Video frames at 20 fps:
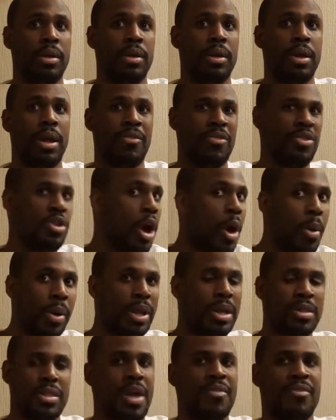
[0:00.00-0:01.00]
If no one
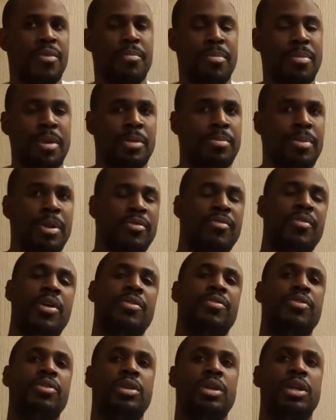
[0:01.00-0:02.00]
has ever been
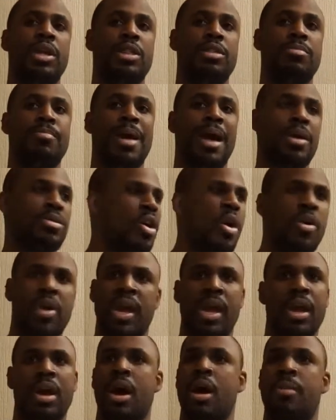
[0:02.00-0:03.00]
faithful to their spouse,
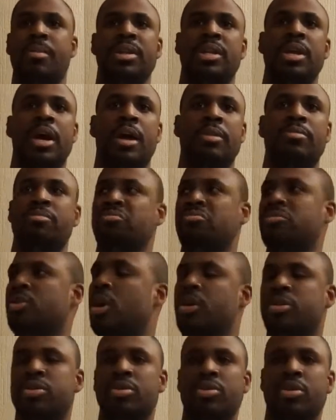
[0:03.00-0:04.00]
okay, it can't be done.
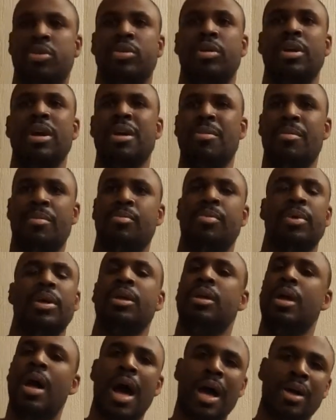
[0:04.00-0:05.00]
Not at all. But
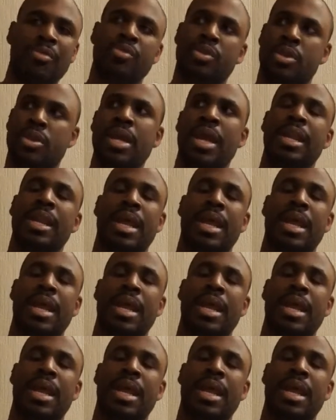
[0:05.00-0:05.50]
I resent